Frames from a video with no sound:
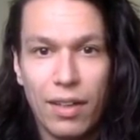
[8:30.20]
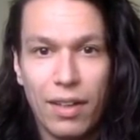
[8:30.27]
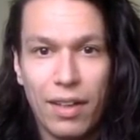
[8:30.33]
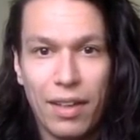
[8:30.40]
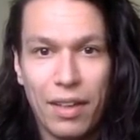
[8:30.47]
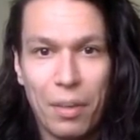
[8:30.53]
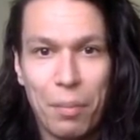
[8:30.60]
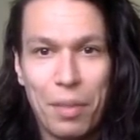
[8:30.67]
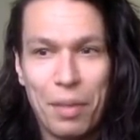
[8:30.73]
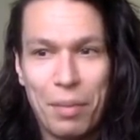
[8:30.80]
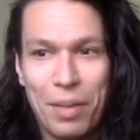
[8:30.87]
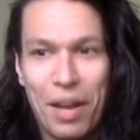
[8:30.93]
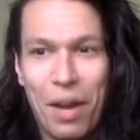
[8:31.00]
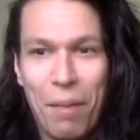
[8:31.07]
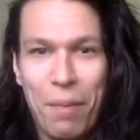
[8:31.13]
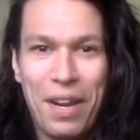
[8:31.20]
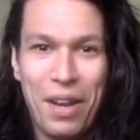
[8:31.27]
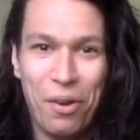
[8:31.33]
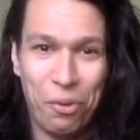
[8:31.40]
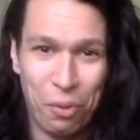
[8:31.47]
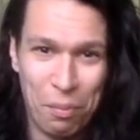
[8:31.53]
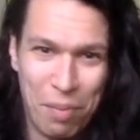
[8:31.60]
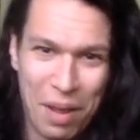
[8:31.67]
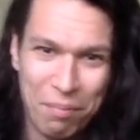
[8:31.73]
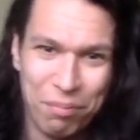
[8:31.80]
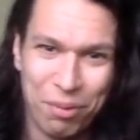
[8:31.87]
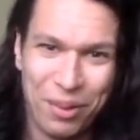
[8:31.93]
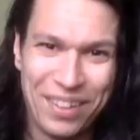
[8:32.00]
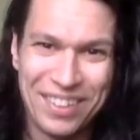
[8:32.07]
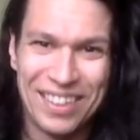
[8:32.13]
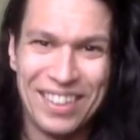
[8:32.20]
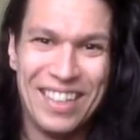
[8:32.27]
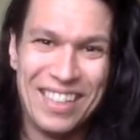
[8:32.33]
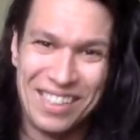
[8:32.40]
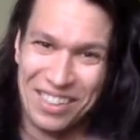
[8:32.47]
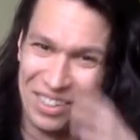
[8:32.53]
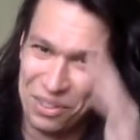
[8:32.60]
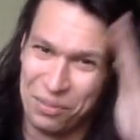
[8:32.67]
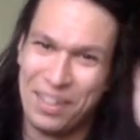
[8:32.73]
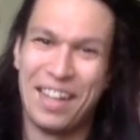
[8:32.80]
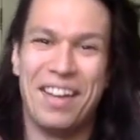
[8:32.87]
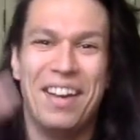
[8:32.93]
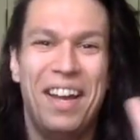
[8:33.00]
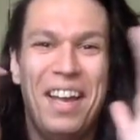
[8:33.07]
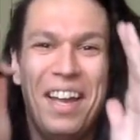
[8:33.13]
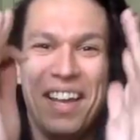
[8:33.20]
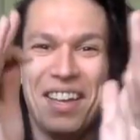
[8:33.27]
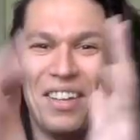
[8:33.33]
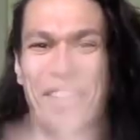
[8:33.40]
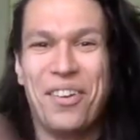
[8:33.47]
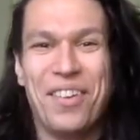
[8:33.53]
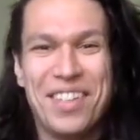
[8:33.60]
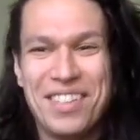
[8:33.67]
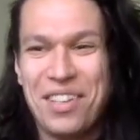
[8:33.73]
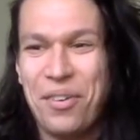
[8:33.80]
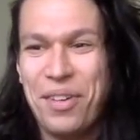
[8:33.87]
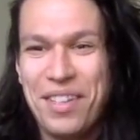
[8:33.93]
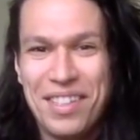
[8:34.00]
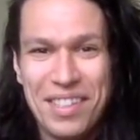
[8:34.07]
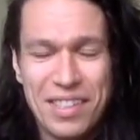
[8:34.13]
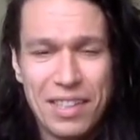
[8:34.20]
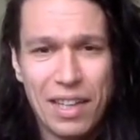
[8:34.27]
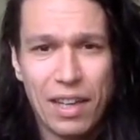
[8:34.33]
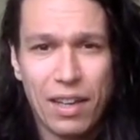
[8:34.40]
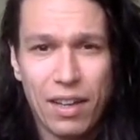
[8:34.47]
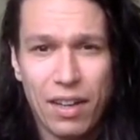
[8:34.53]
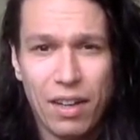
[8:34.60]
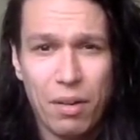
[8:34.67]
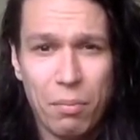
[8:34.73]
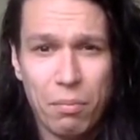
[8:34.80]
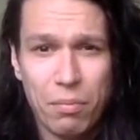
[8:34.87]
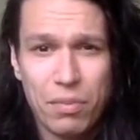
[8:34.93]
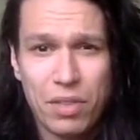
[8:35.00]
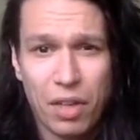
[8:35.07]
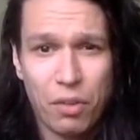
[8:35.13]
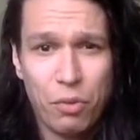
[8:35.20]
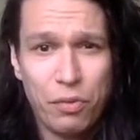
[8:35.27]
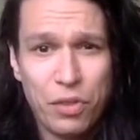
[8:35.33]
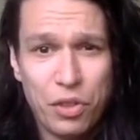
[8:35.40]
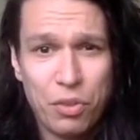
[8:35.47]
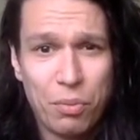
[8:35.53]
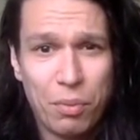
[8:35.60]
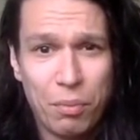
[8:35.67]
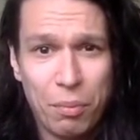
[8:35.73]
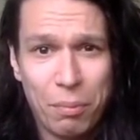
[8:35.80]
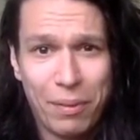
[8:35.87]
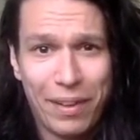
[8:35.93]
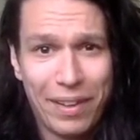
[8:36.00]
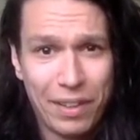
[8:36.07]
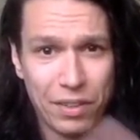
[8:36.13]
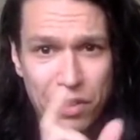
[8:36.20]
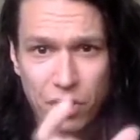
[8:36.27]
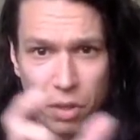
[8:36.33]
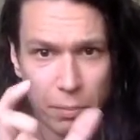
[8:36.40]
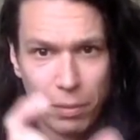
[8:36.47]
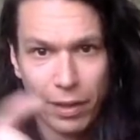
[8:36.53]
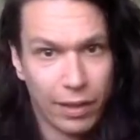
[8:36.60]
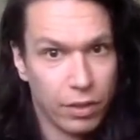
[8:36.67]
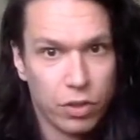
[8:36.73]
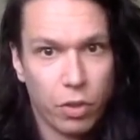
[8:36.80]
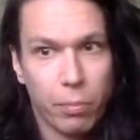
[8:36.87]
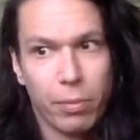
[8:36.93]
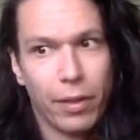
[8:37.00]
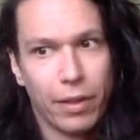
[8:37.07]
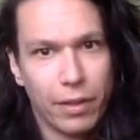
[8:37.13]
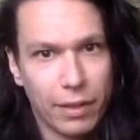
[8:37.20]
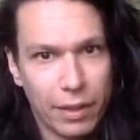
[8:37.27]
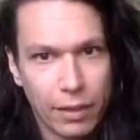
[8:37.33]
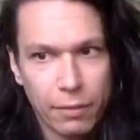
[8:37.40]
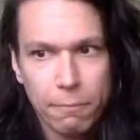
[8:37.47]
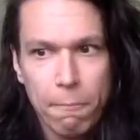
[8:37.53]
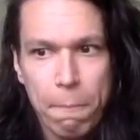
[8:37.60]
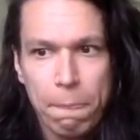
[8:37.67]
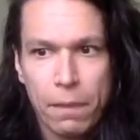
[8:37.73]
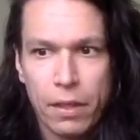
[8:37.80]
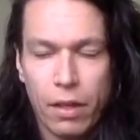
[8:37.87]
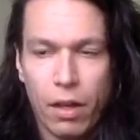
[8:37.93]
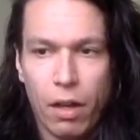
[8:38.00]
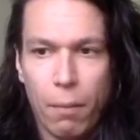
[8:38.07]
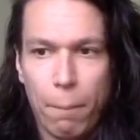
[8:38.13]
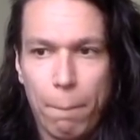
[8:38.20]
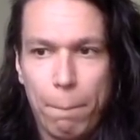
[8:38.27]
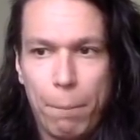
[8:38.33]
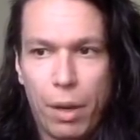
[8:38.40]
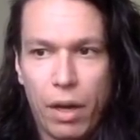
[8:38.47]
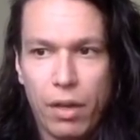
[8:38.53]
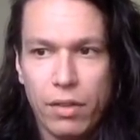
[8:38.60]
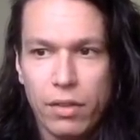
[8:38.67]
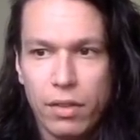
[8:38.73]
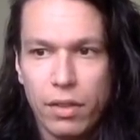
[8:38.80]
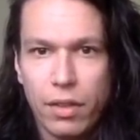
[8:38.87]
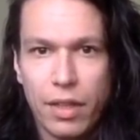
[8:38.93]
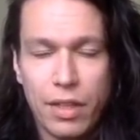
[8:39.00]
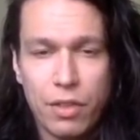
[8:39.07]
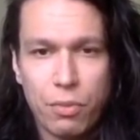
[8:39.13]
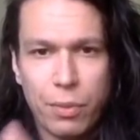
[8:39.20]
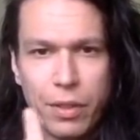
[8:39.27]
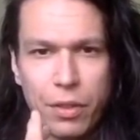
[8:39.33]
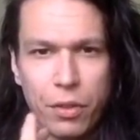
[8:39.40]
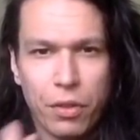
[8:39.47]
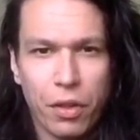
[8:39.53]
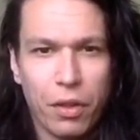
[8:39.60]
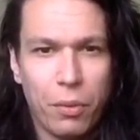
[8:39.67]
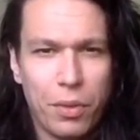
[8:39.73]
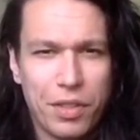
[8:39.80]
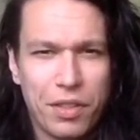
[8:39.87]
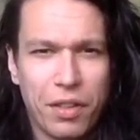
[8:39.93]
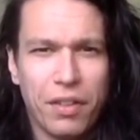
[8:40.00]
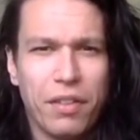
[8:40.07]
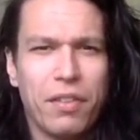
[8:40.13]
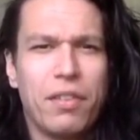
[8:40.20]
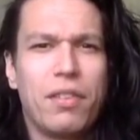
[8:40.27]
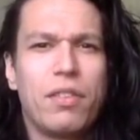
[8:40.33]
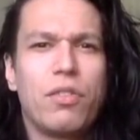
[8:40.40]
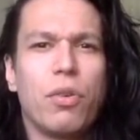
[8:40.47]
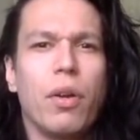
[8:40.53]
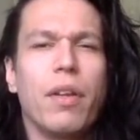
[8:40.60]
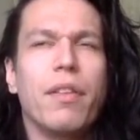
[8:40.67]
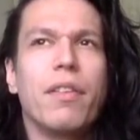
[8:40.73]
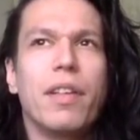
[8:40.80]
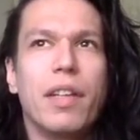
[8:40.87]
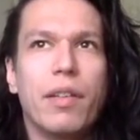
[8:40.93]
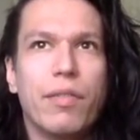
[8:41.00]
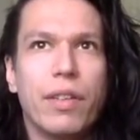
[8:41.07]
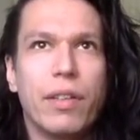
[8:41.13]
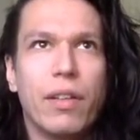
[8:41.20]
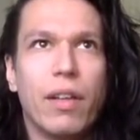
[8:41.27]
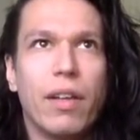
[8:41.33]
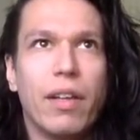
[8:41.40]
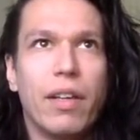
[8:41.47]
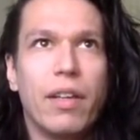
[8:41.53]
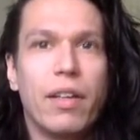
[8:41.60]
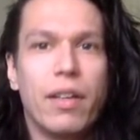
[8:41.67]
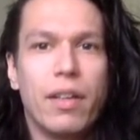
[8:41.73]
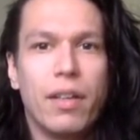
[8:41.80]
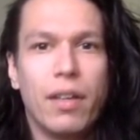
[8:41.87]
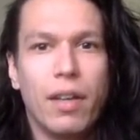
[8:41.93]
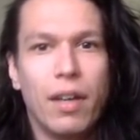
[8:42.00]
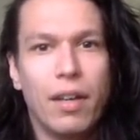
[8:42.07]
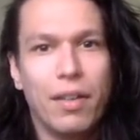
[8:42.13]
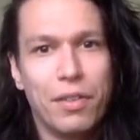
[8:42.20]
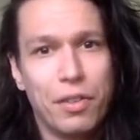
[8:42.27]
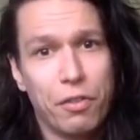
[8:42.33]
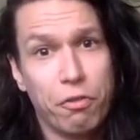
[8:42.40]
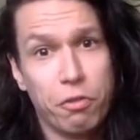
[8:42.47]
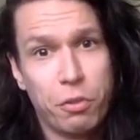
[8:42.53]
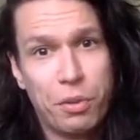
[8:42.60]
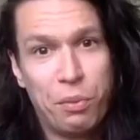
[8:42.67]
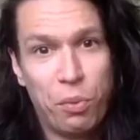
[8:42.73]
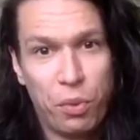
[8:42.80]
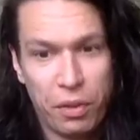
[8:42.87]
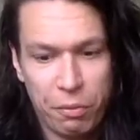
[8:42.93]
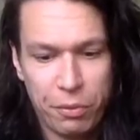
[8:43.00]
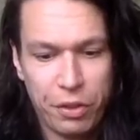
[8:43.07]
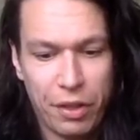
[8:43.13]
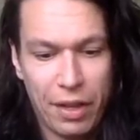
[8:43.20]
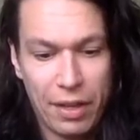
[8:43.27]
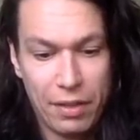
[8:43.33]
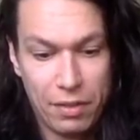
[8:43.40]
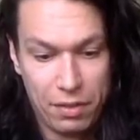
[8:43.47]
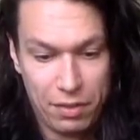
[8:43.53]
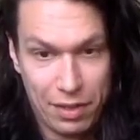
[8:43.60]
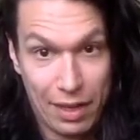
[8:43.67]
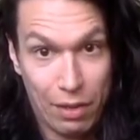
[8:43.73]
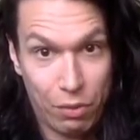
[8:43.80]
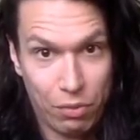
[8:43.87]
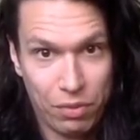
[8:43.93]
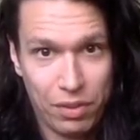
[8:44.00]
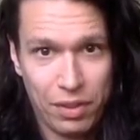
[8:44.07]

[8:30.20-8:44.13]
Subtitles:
it can be a bit uphill remembering to listen, because we get, it's so easy to get tunnel vision when we're playing and stop playing at the end. But it's really good. I always kind of try and think of it like the difference between walking with your head down